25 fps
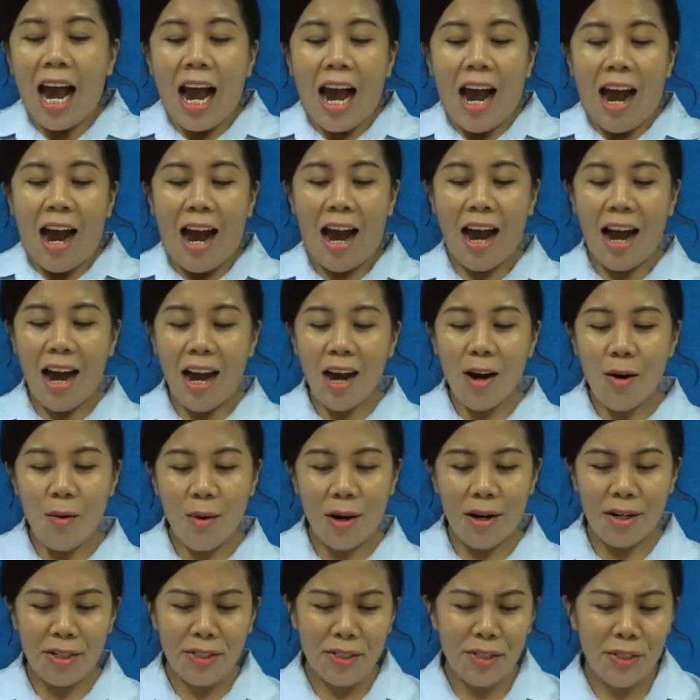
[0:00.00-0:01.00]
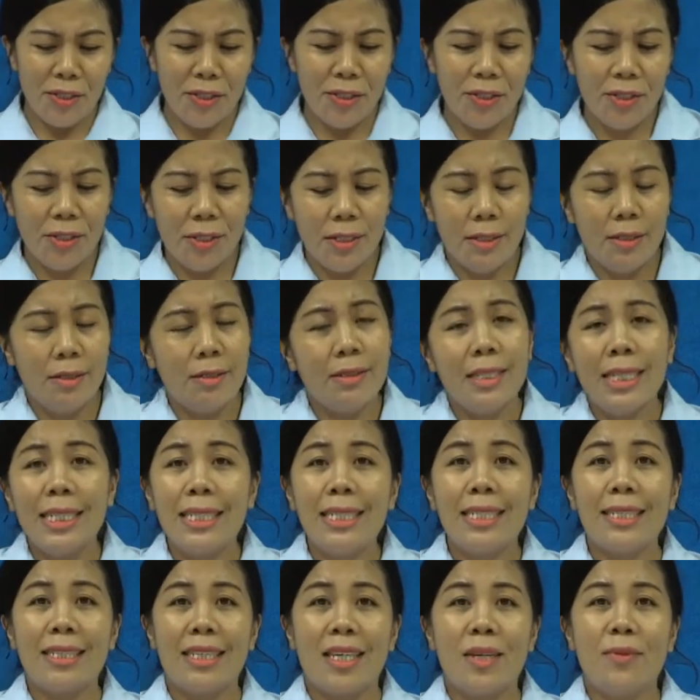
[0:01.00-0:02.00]
How are
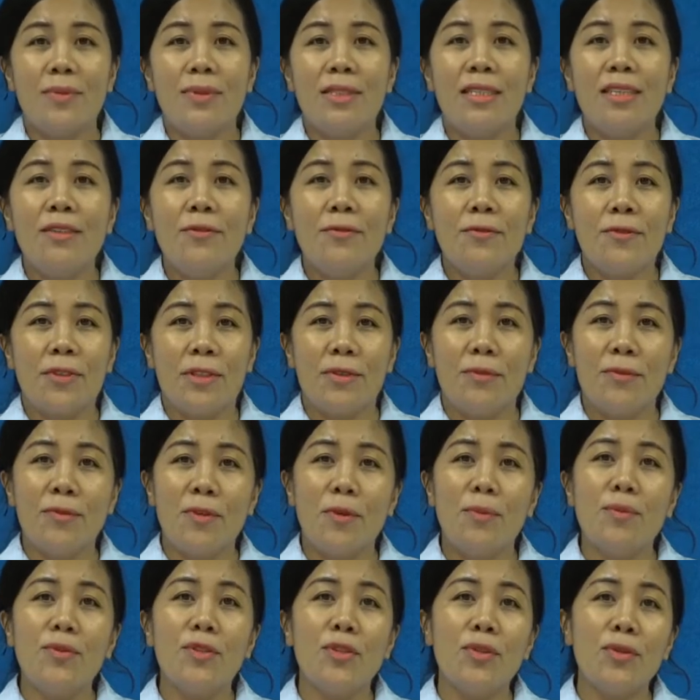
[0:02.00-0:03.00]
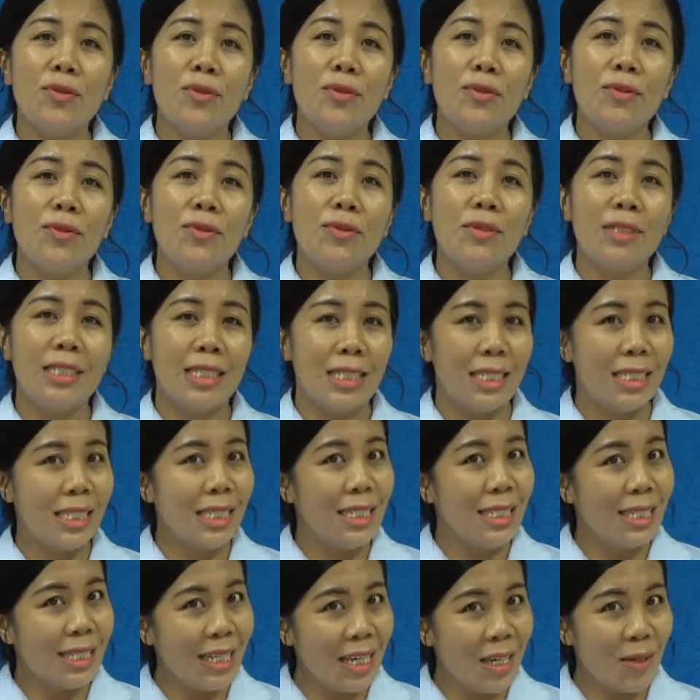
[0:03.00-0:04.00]
3D shapes different from 2D
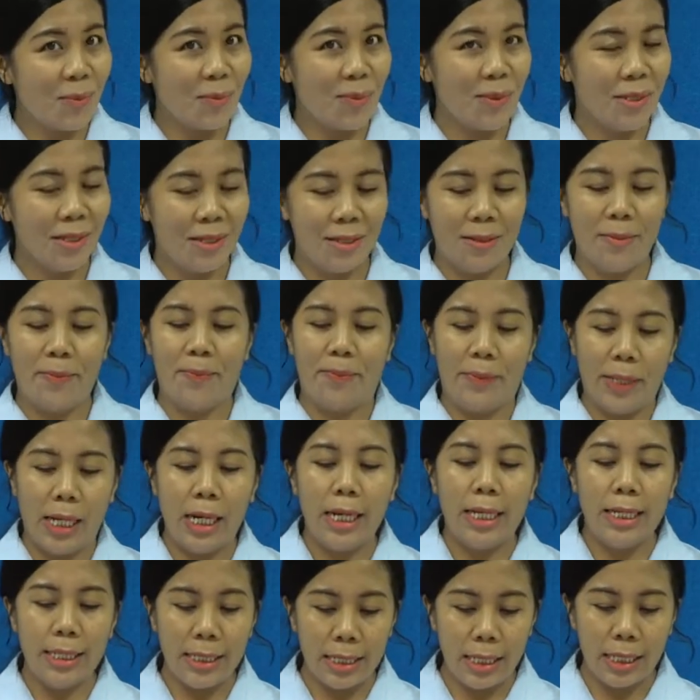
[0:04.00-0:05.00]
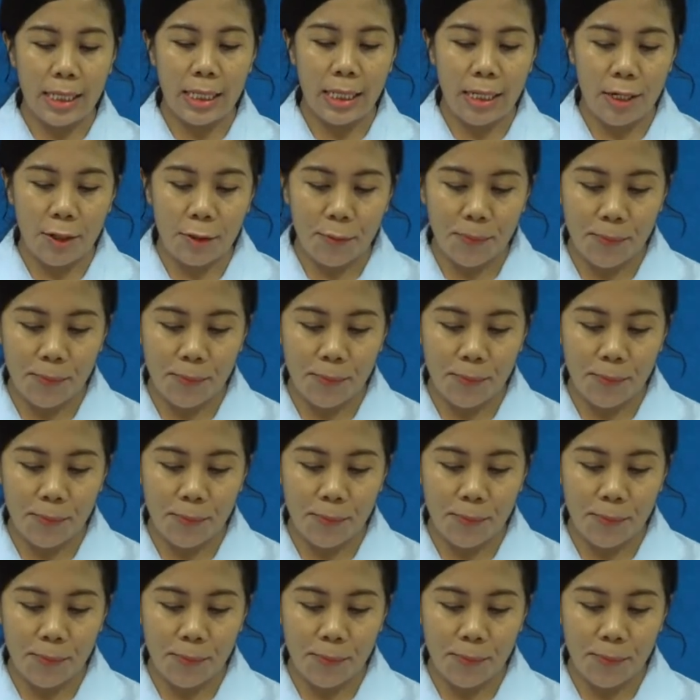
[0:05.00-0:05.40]
shapes? Let's check it out.